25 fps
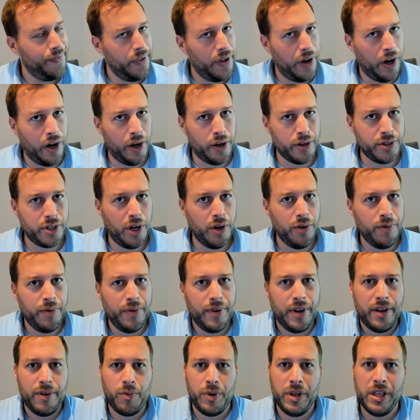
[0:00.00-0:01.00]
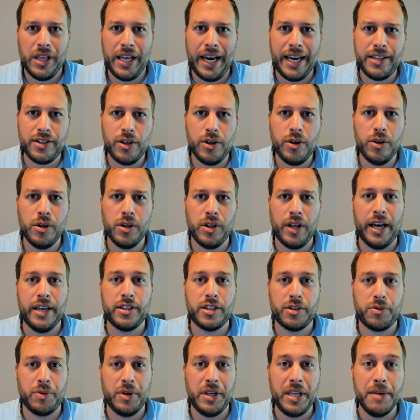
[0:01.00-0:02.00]
Also, we like to utilize
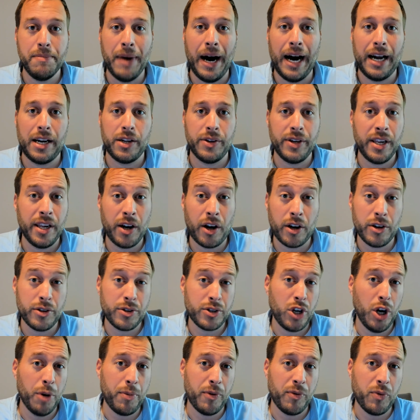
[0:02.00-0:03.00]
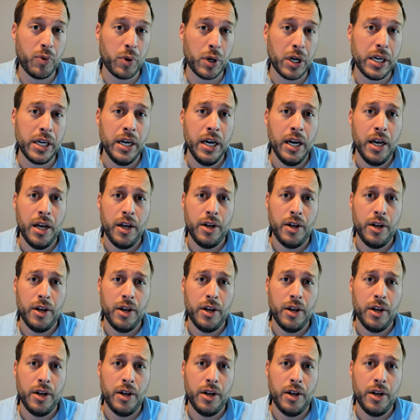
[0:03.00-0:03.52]
3D modeling in our scope of work.